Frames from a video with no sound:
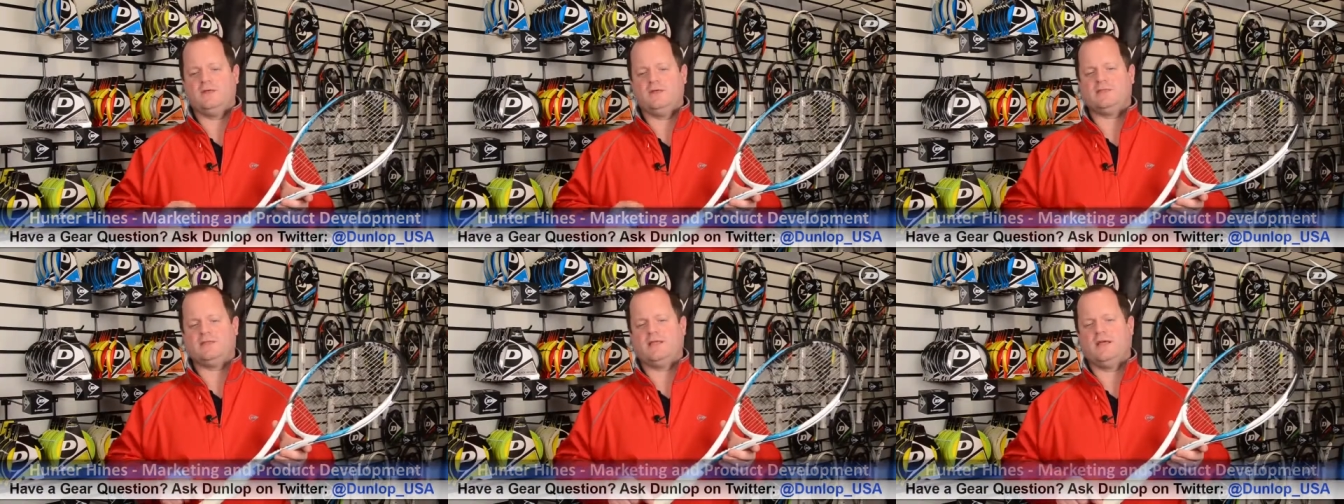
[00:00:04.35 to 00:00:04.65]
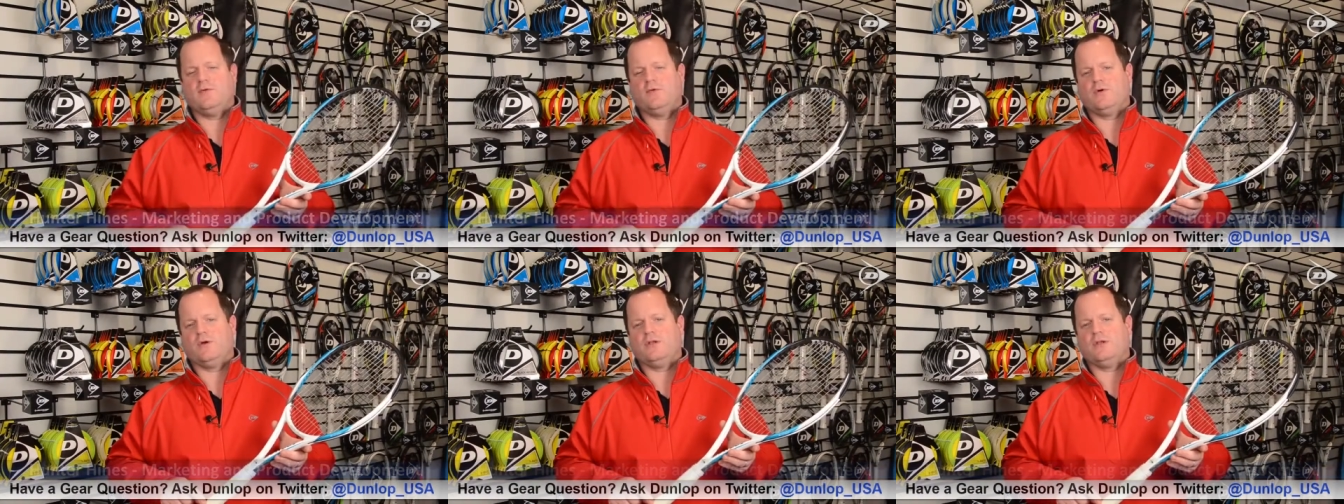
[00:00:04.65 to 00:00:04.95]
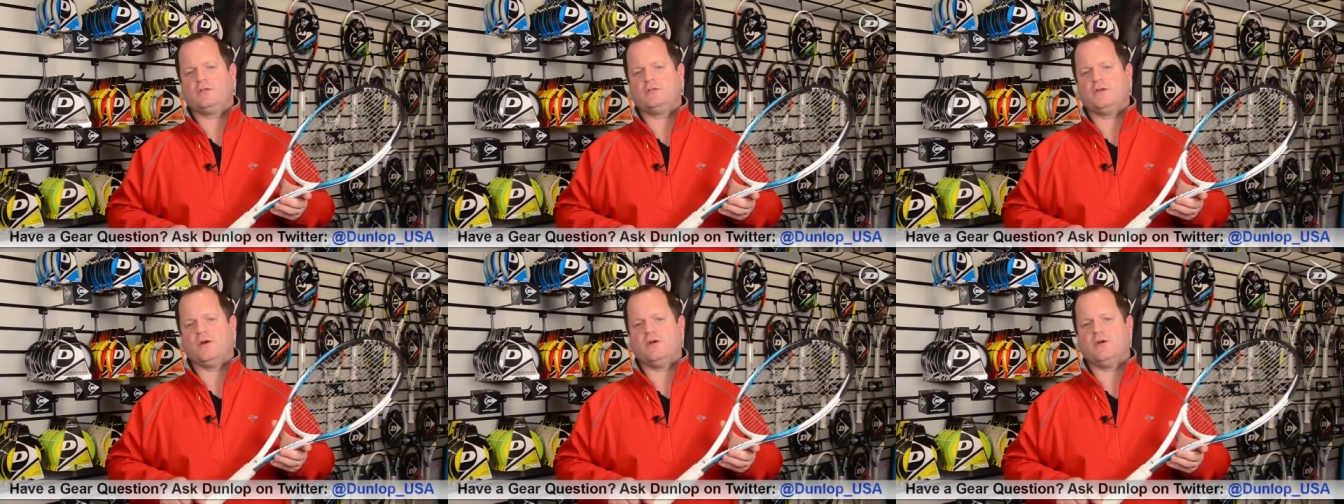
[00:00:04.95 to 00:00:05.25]
and today we're
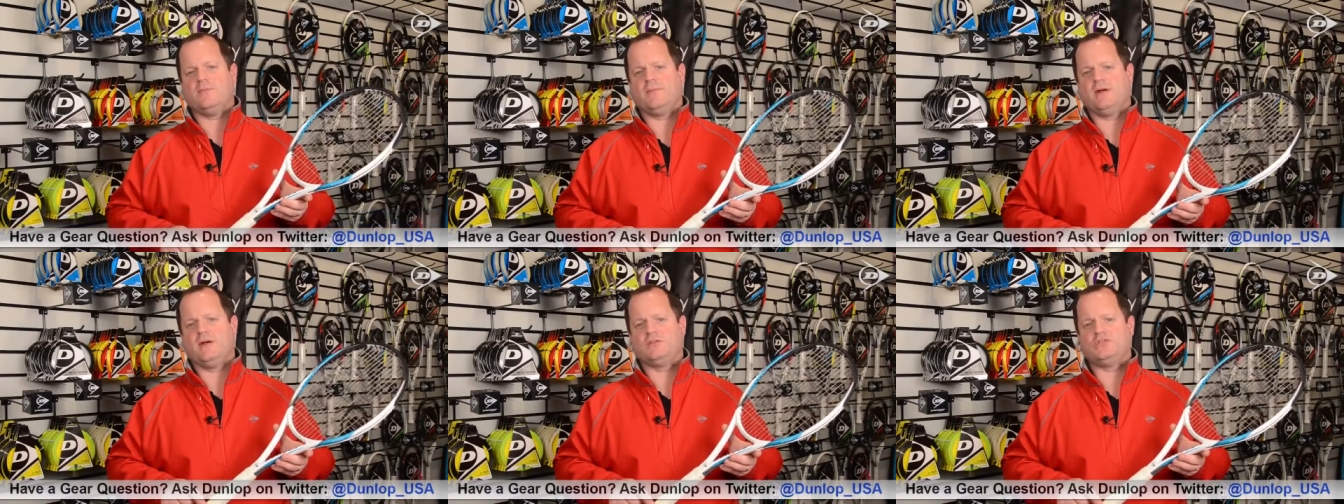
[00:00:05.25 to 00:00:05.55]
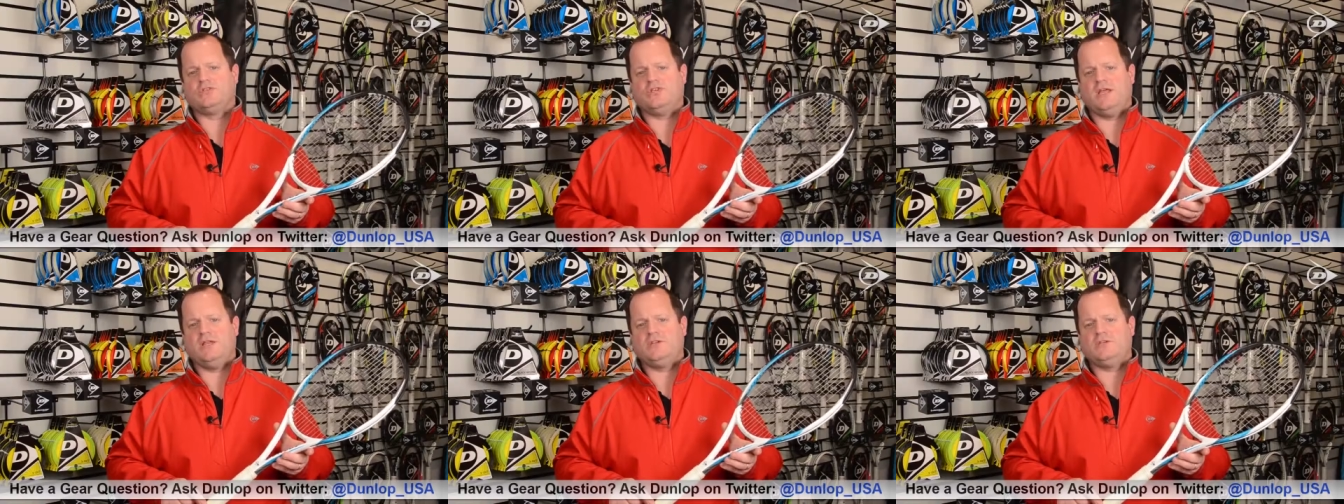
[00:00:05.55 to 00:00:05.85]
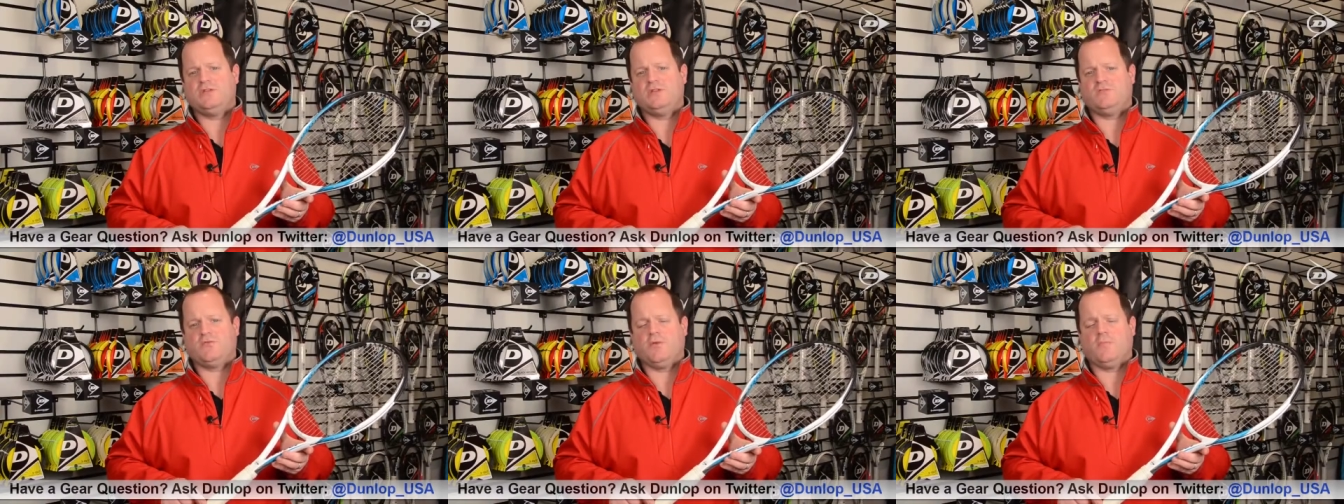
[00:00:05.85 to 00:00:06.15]
going to talk about
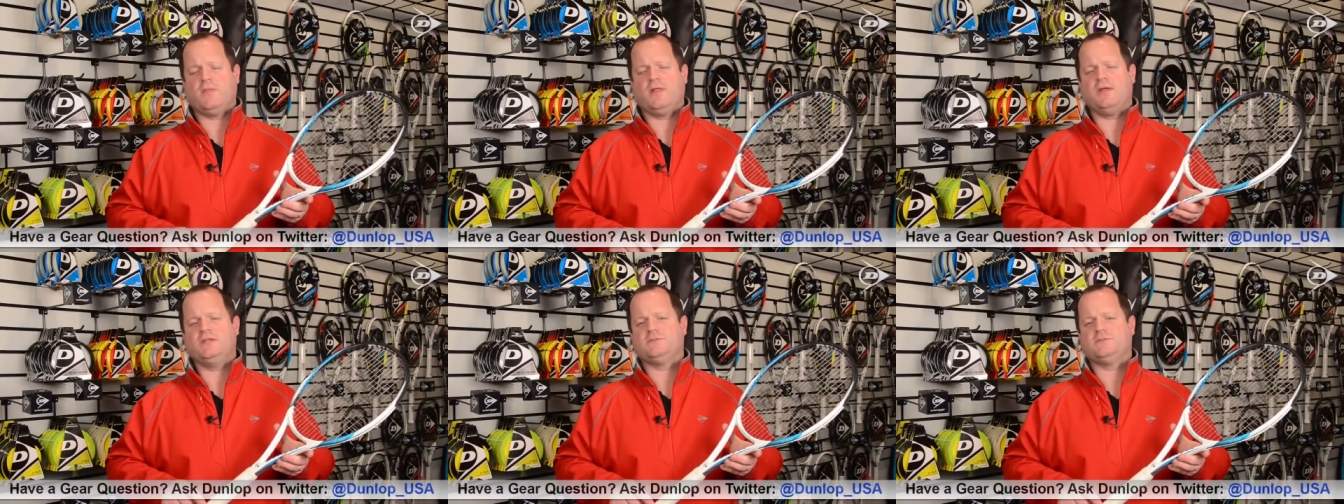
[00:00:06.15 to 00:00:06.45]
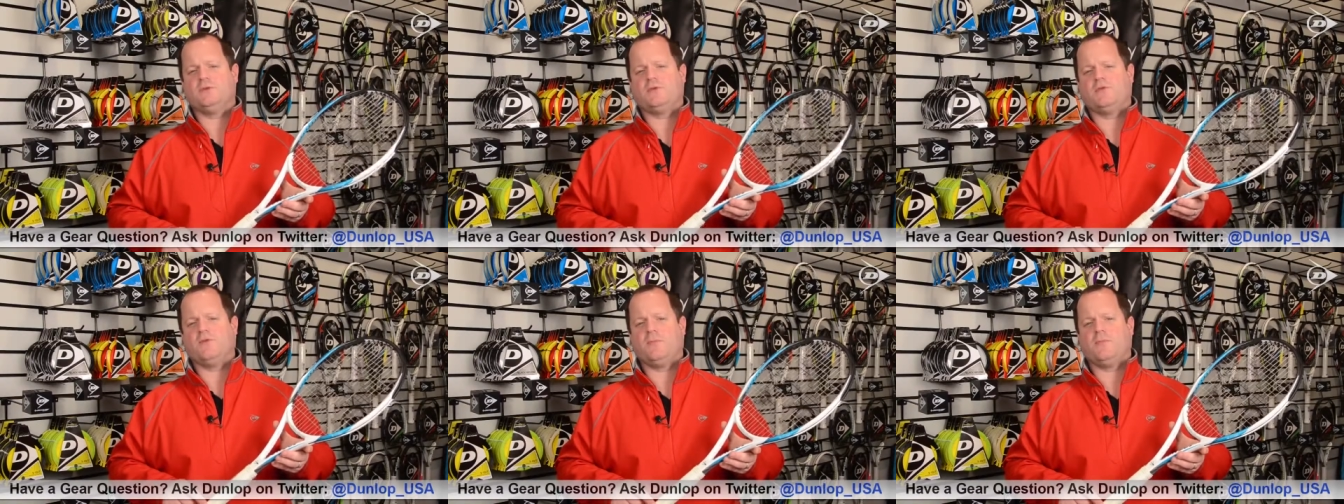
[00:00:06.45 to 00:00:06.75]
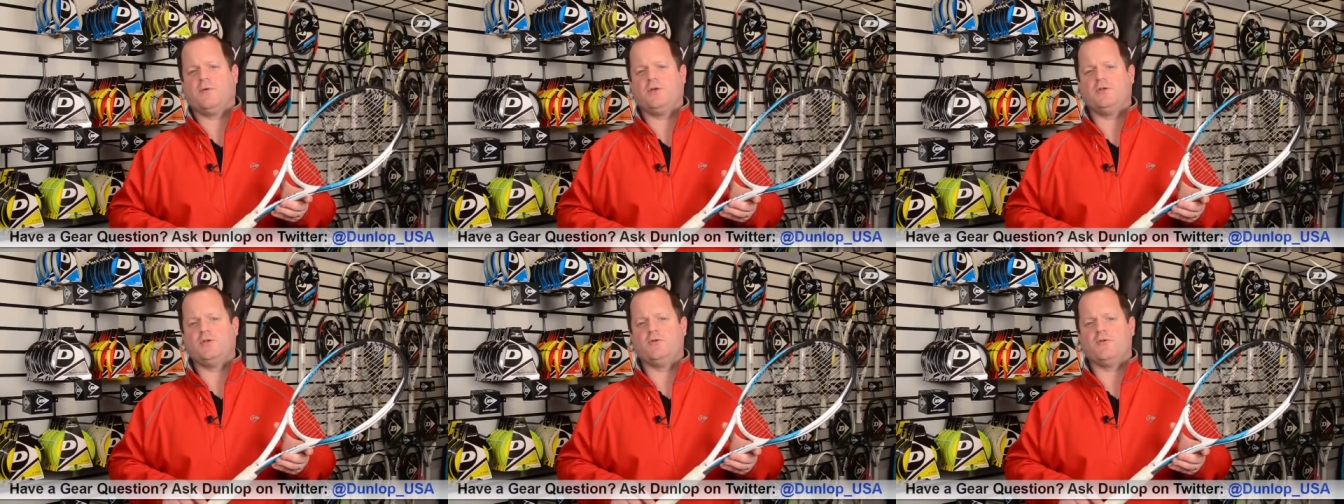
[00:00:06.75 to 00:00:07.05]
changing the replacement
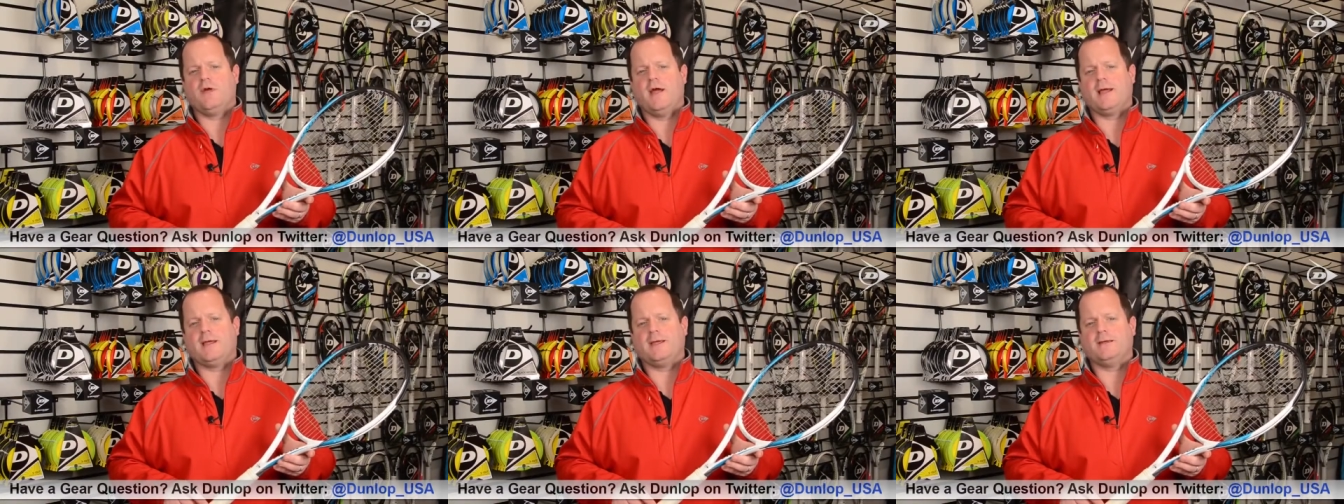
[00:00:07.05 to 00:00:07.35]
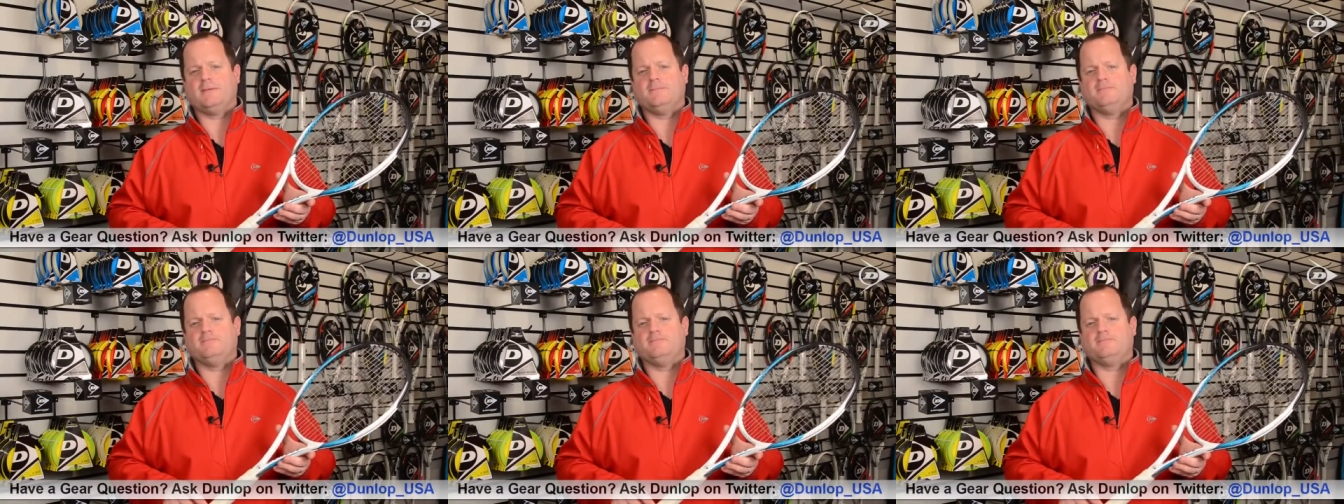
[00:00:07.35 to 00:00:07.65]
grip on your racket.